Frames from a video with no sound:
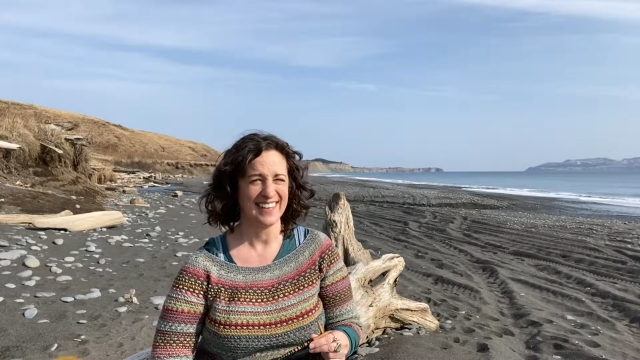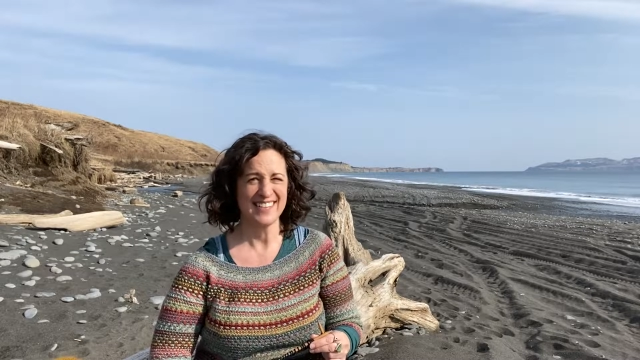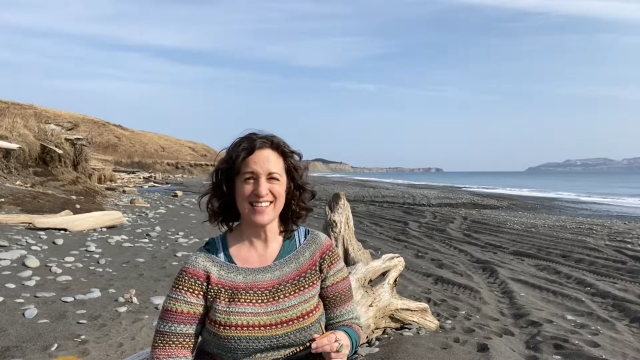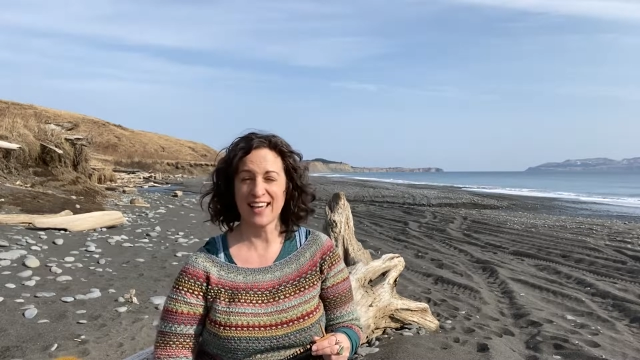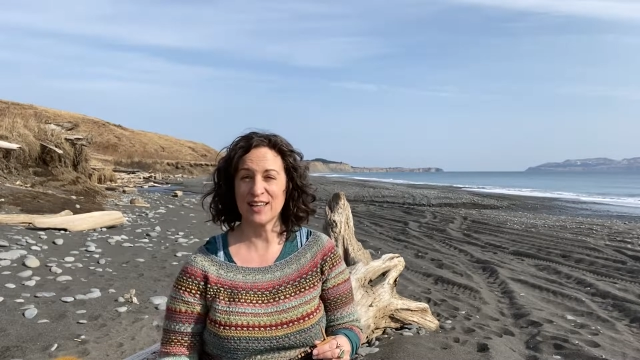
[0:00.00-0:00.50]

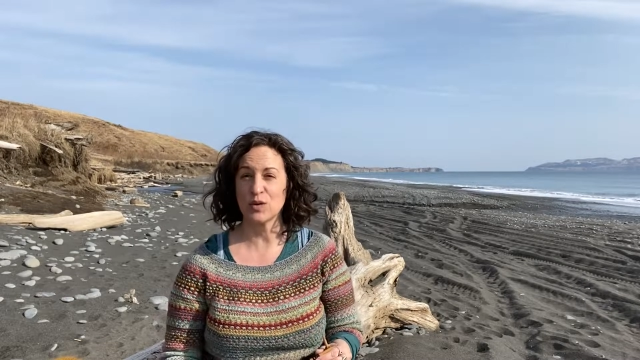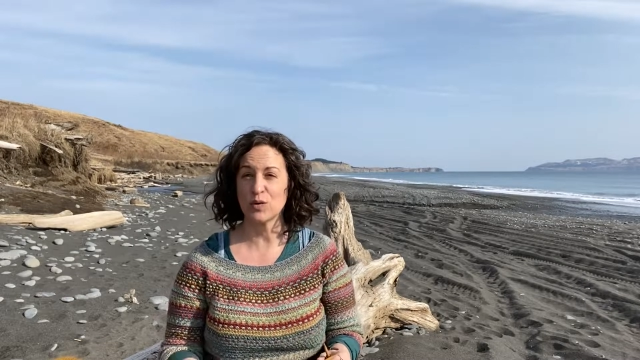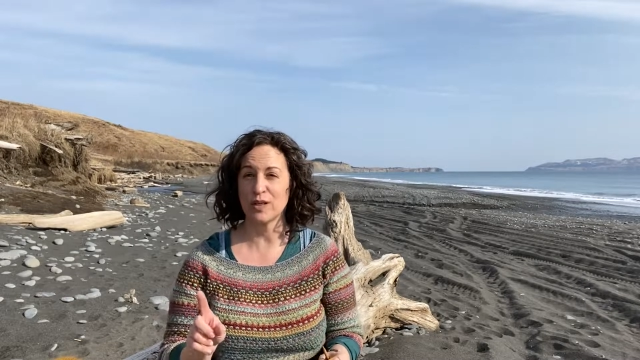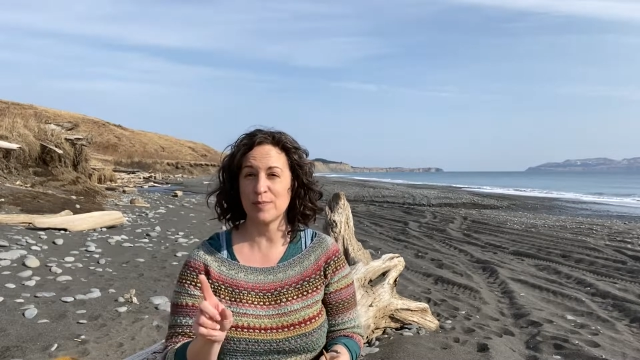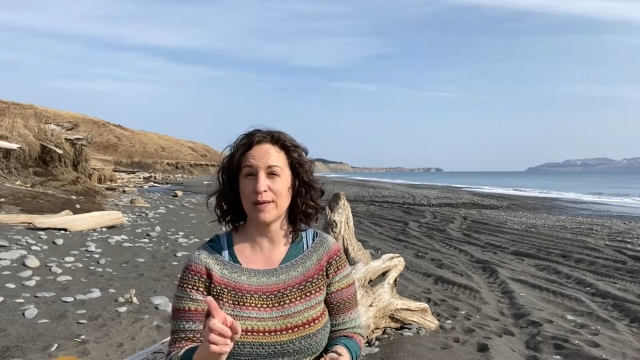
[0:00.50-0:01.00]
second
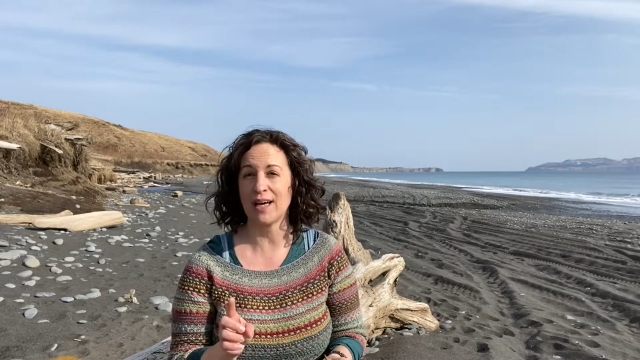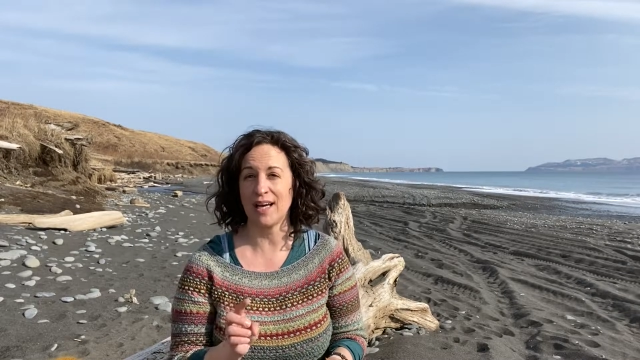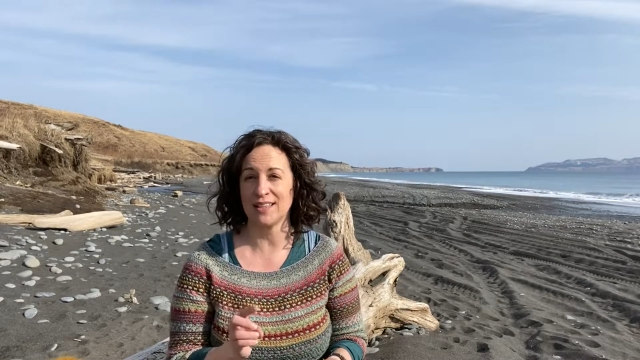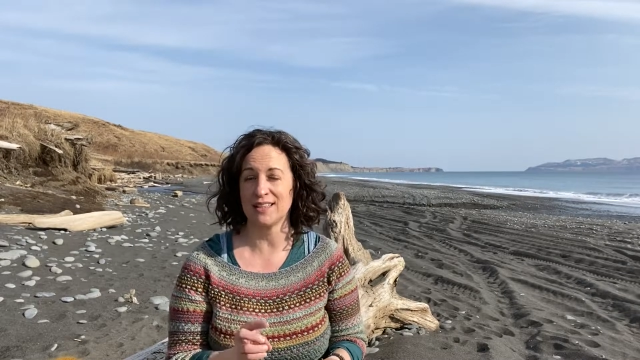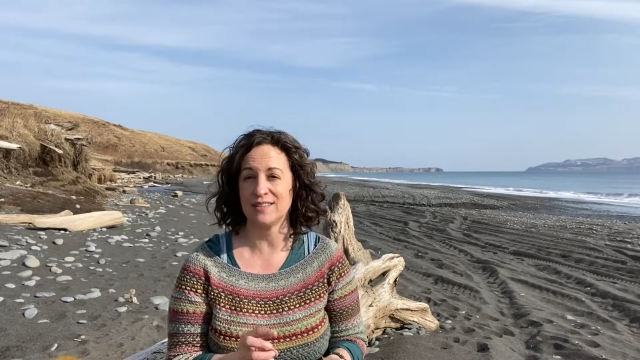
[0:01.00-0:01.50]
only to Big
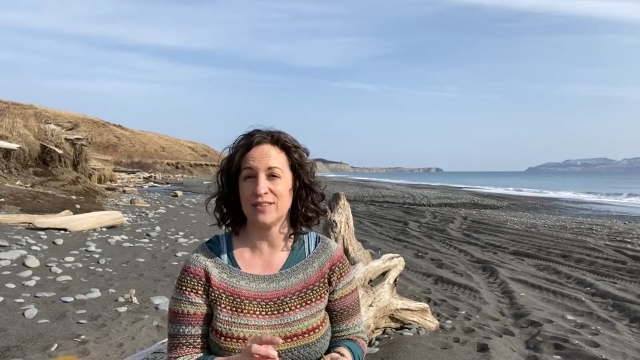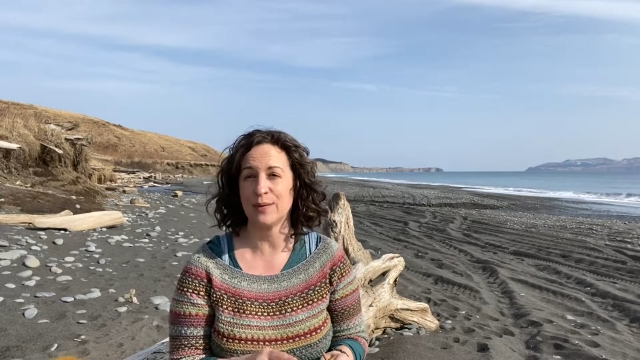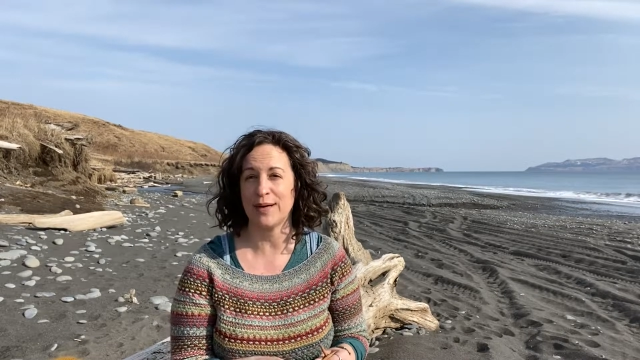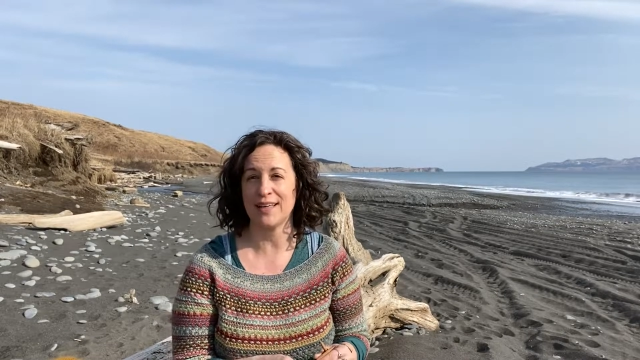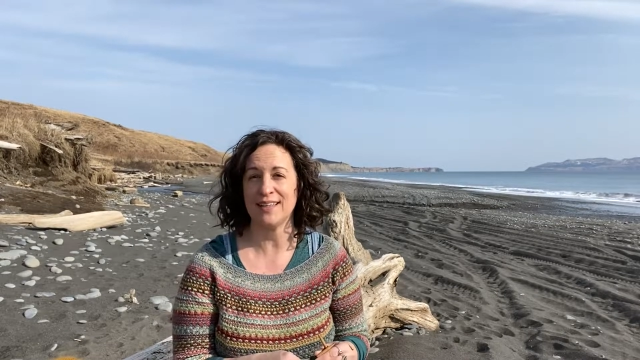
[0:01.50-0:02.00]
Island of
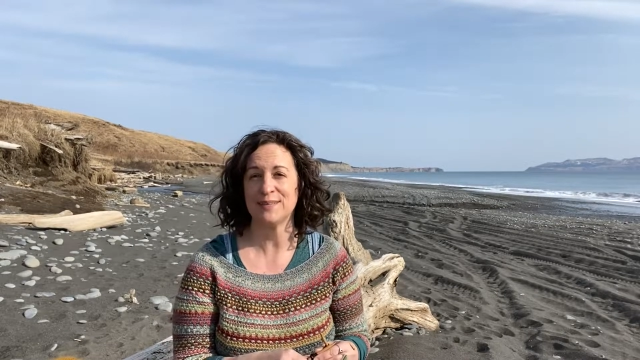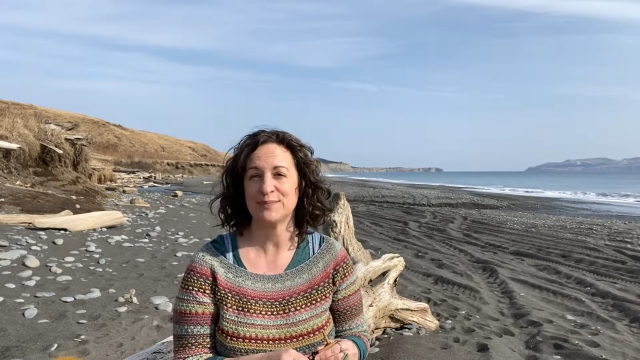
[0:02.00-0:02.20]
Hawaii.